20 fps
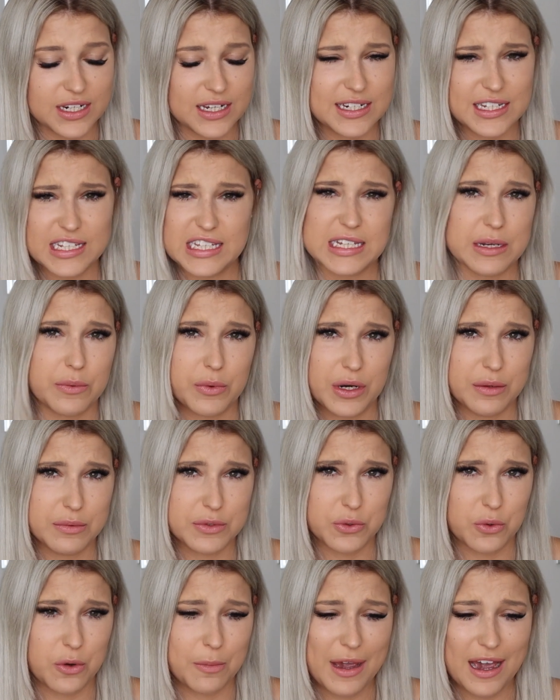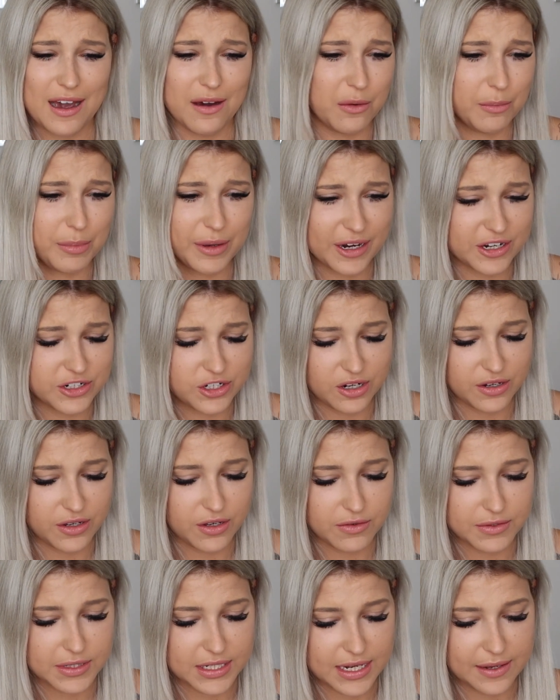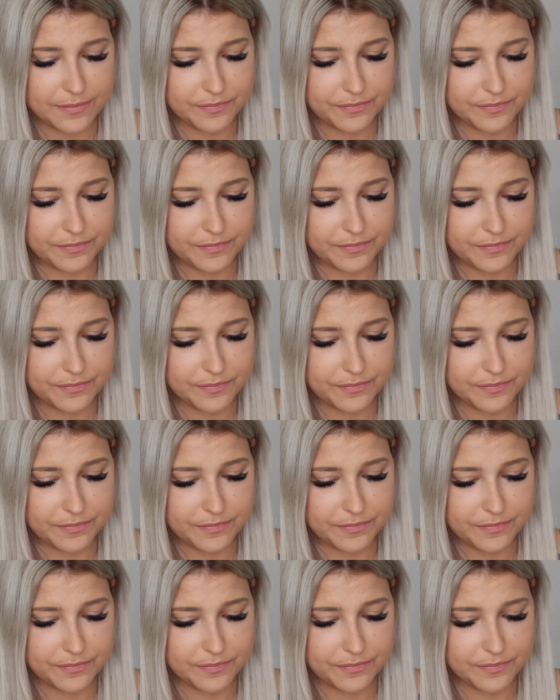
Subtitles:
it to see what it was all about, but I don't use it.